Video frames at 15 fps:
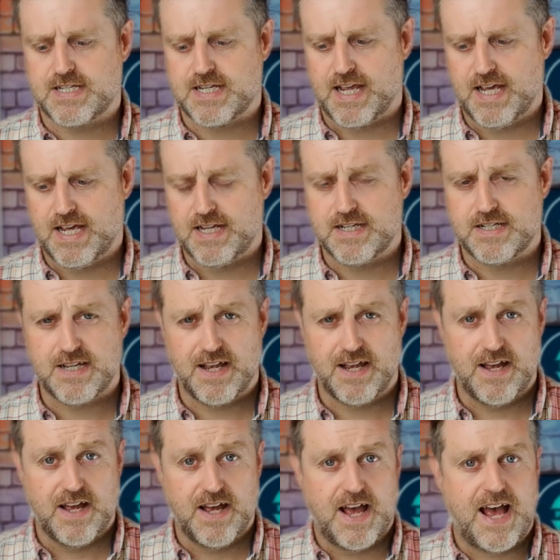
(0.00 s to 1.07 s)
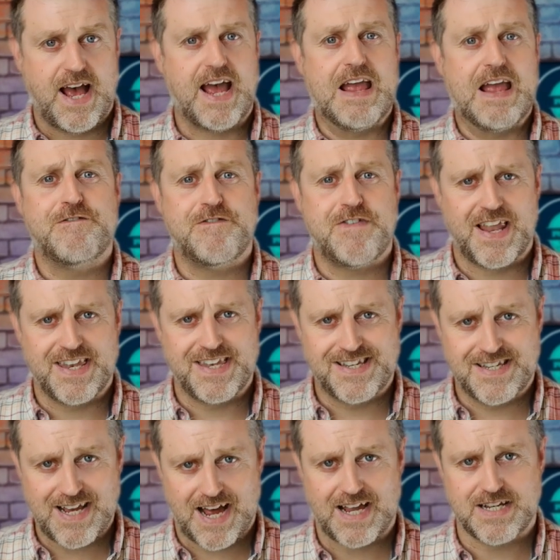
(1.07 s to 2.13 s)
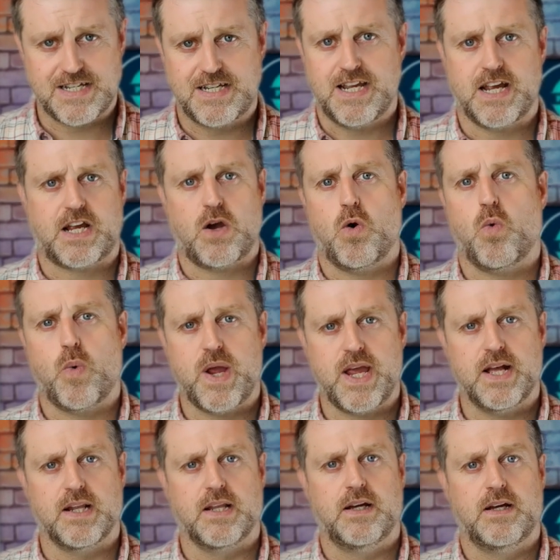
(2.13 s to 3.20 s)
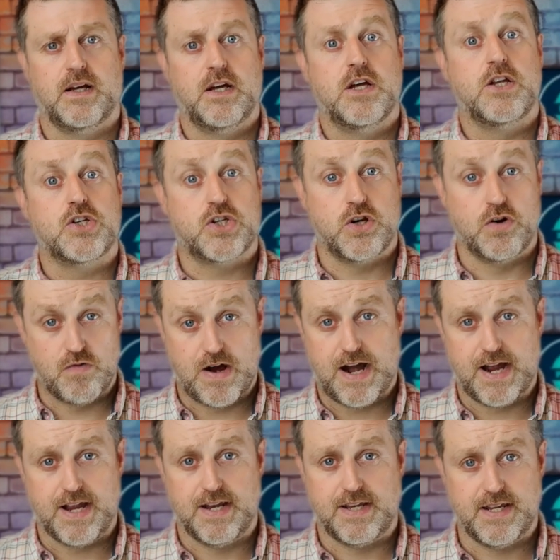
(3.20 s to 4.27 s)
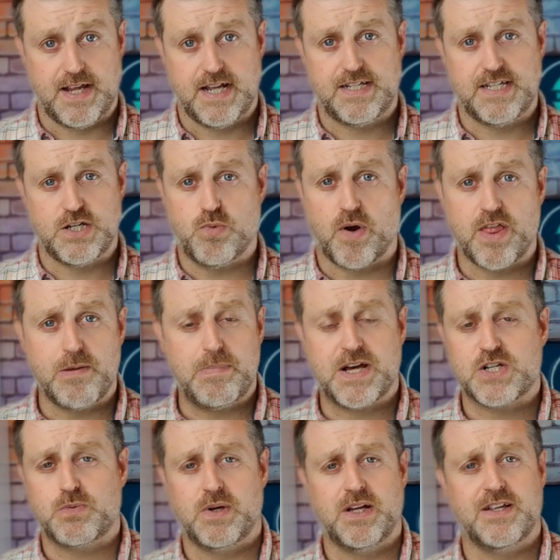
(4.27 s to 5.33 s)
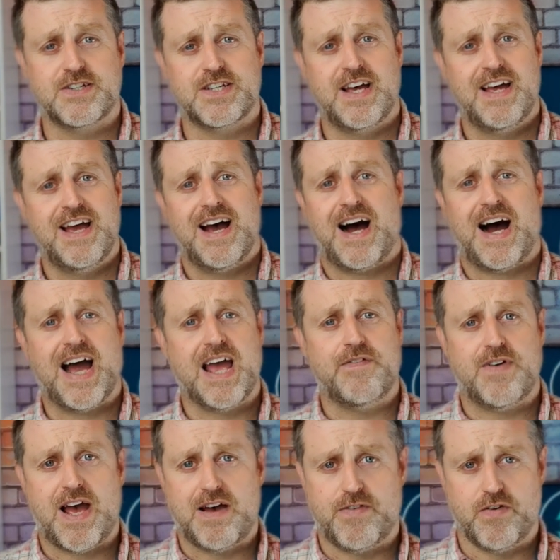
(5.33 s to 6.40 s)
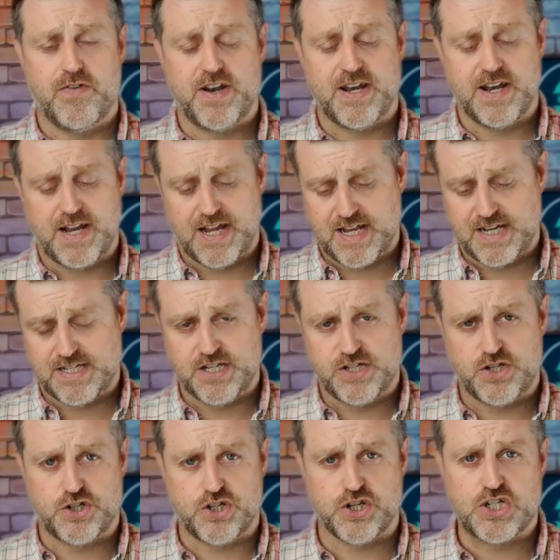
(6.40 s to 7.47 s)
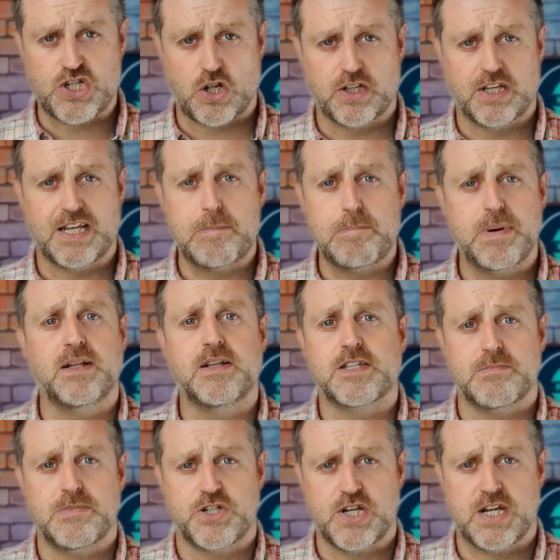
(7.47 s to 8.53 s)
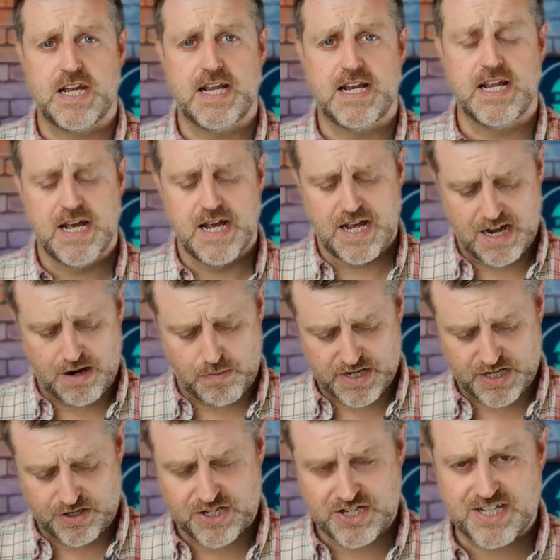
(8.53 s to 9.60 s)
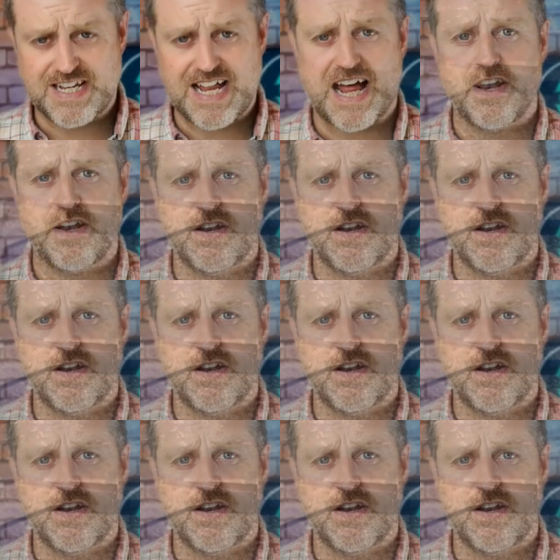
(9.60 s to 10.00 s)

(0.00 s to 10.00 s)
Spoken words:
is a fantastic wheel to ride. It is one of the best wheels I have ever ridden. It is such a solidly built machine, and when you stand